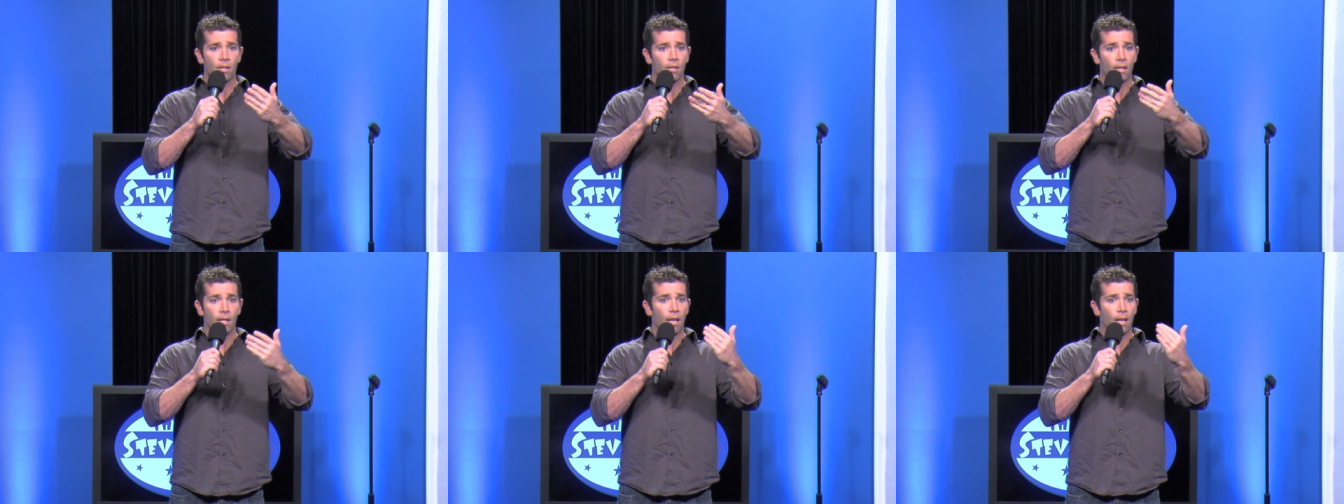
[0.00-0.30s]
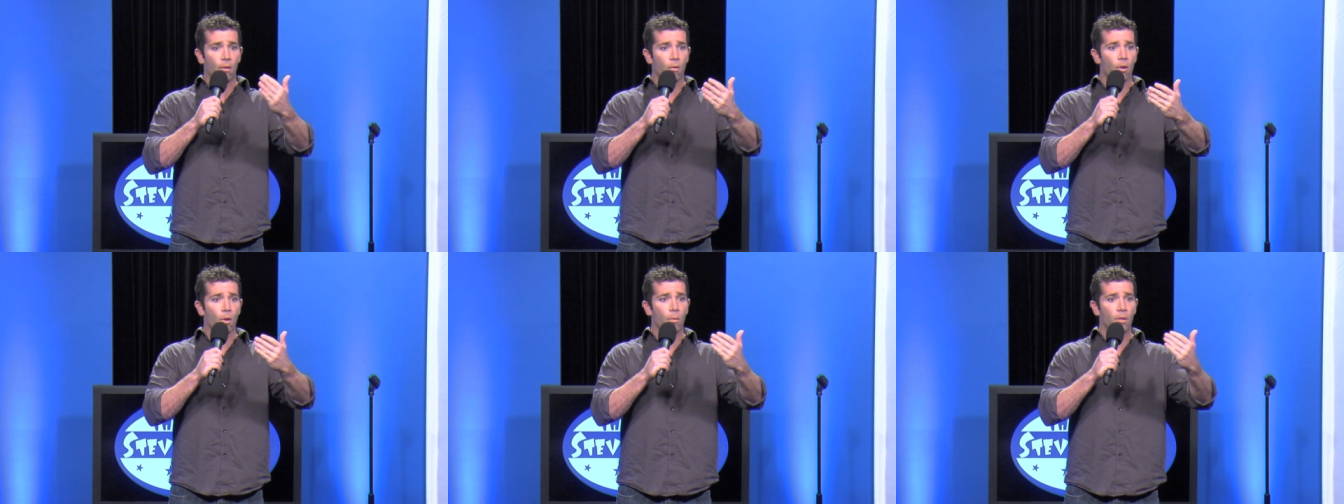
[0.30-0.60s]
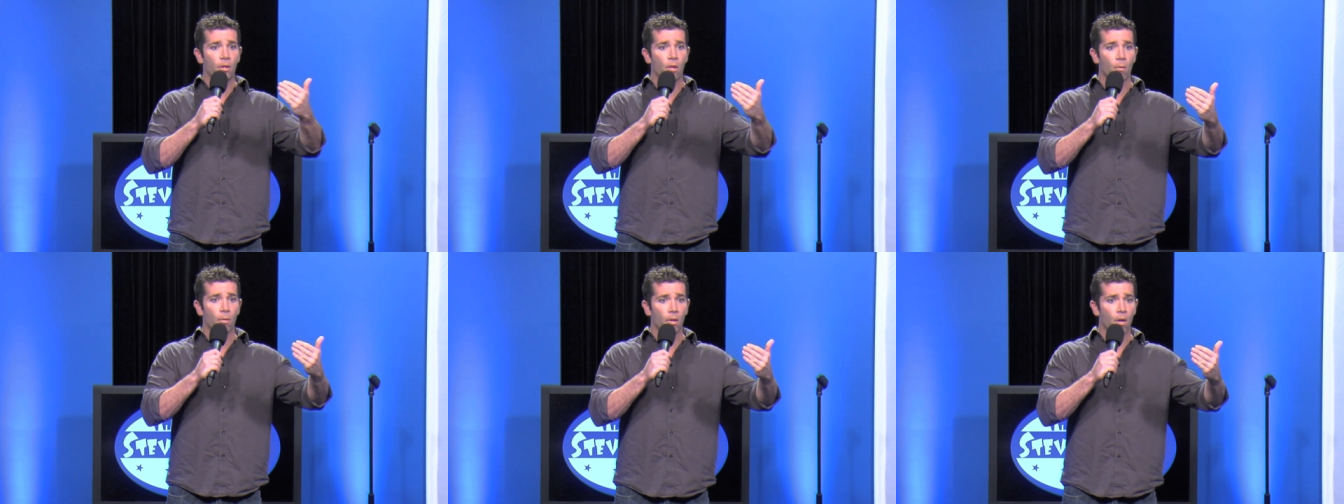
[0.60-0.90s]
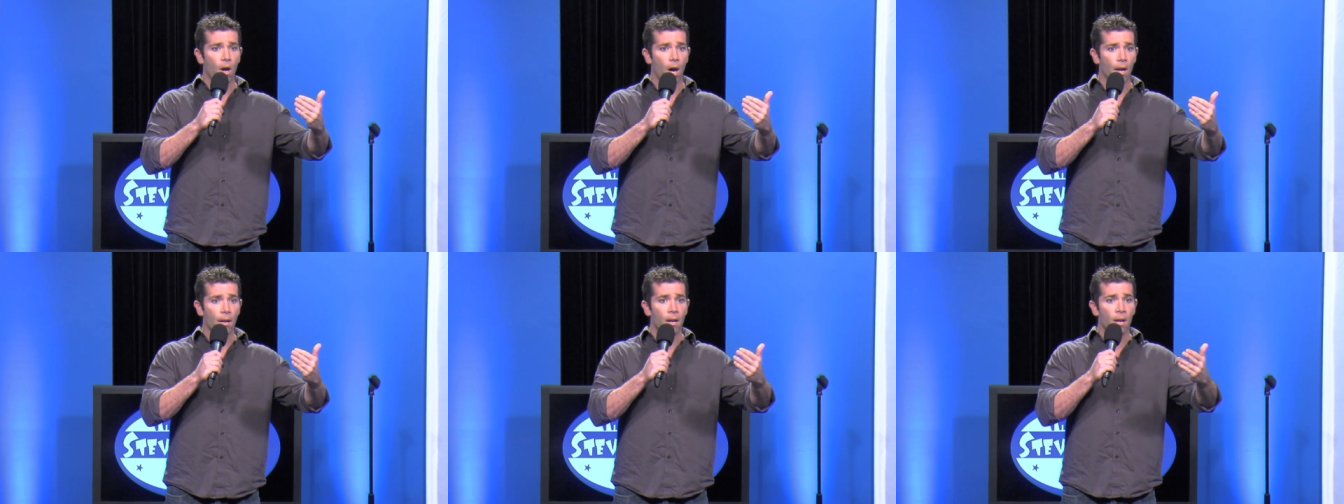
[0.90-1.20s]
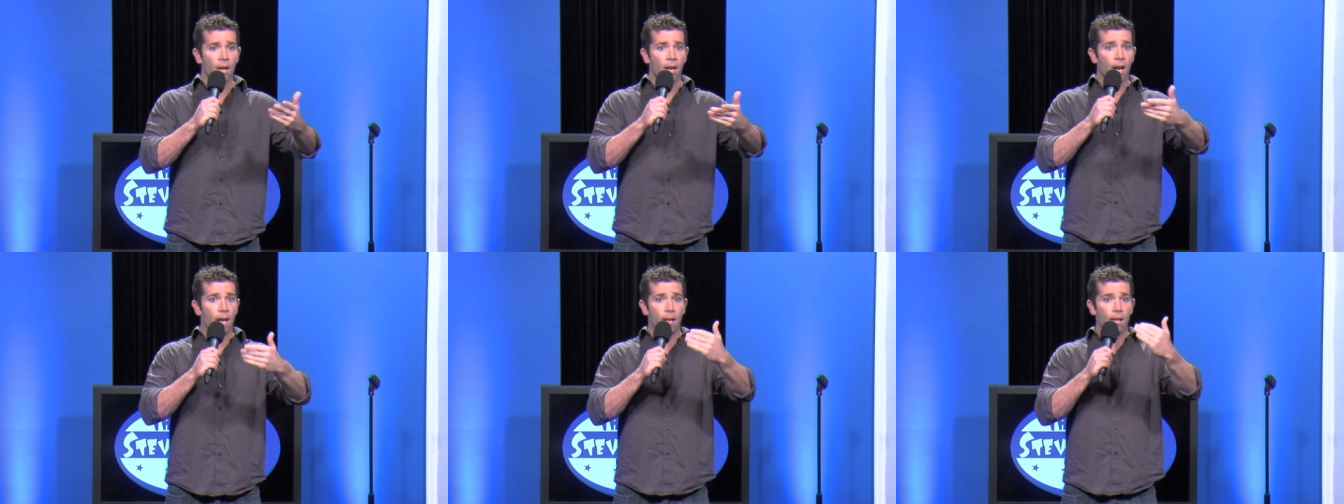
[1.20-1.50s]
is they don't know what's going on,
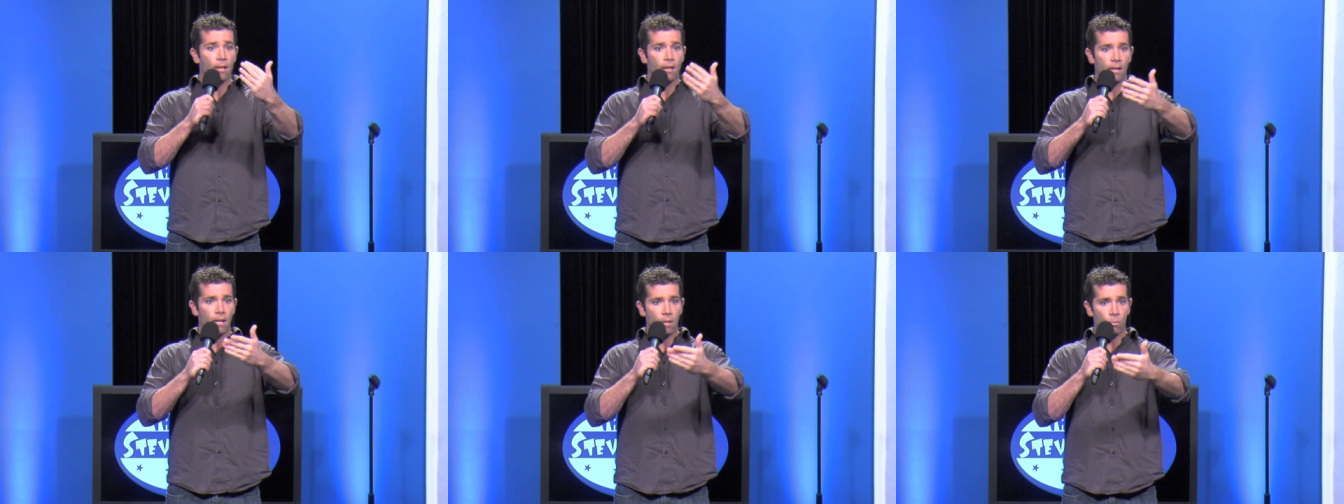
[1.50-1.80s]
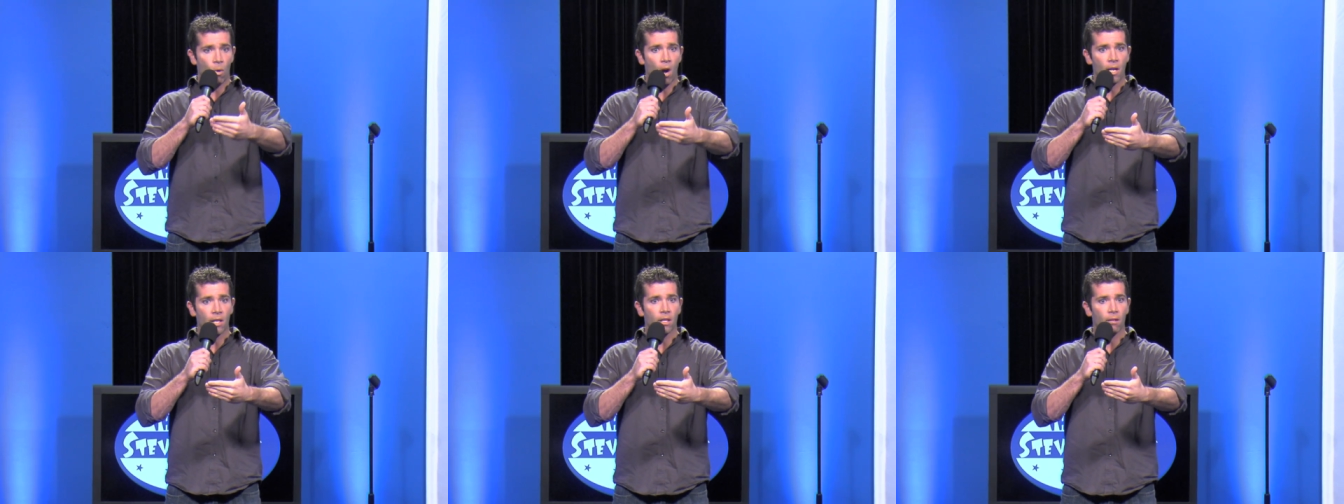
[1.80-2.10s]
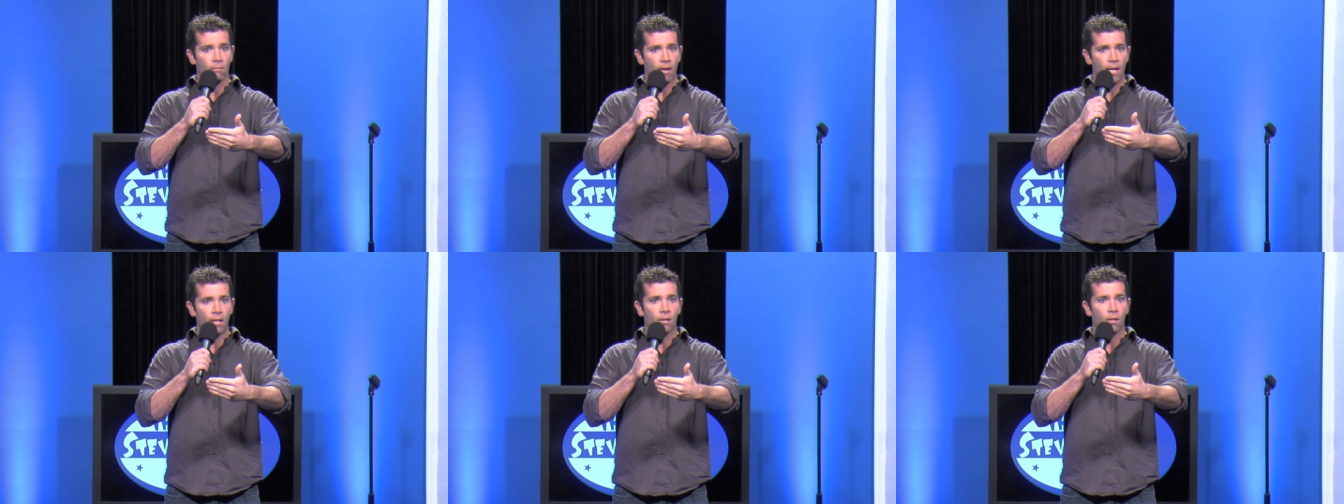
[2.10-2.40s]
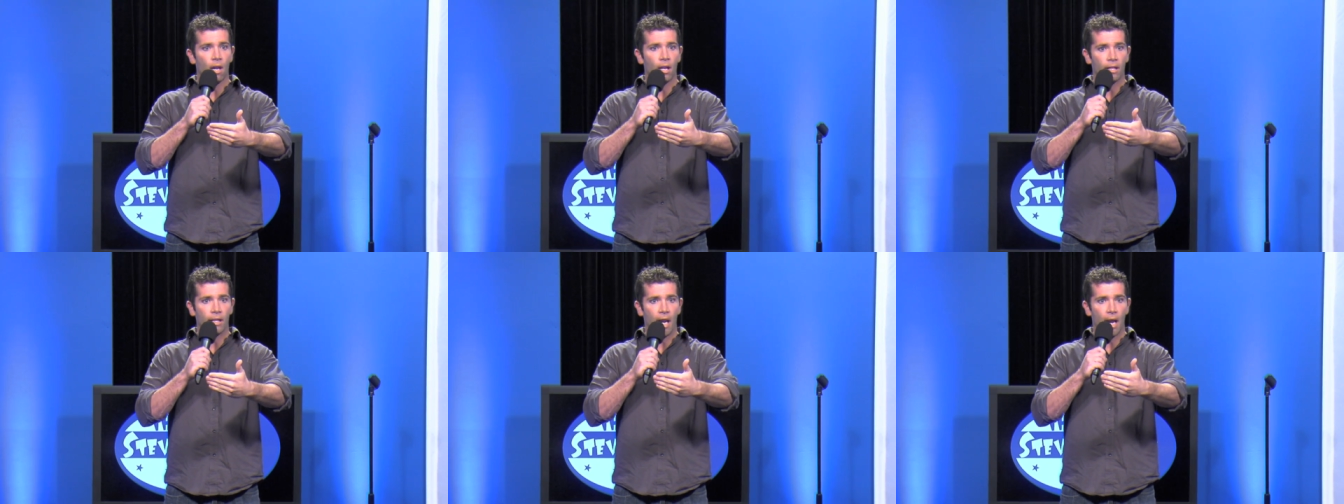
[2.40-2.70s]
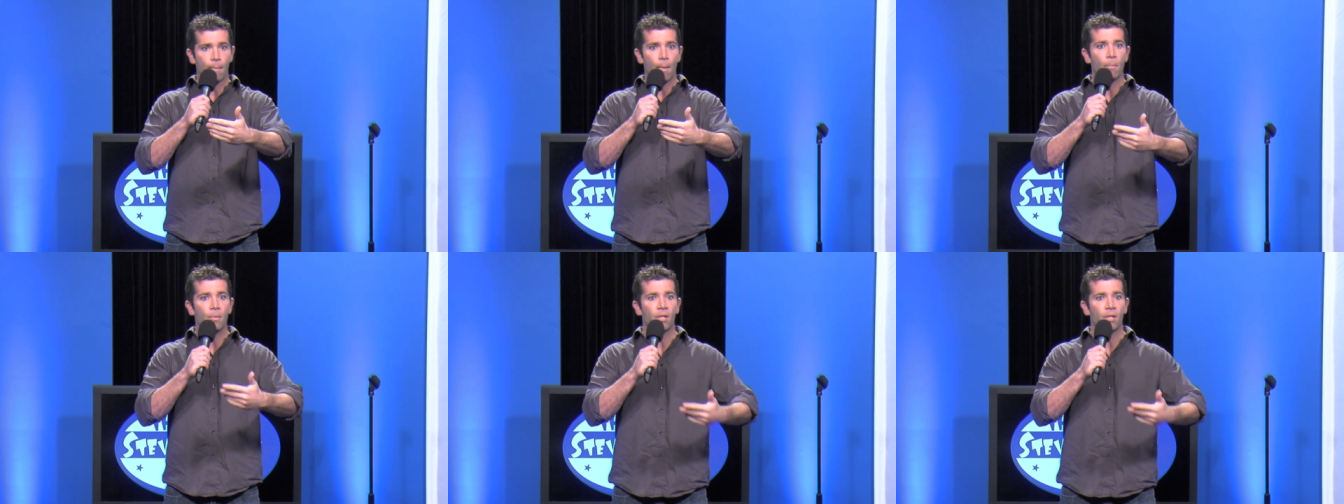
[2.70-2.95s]
and he's watching the Red Sox game.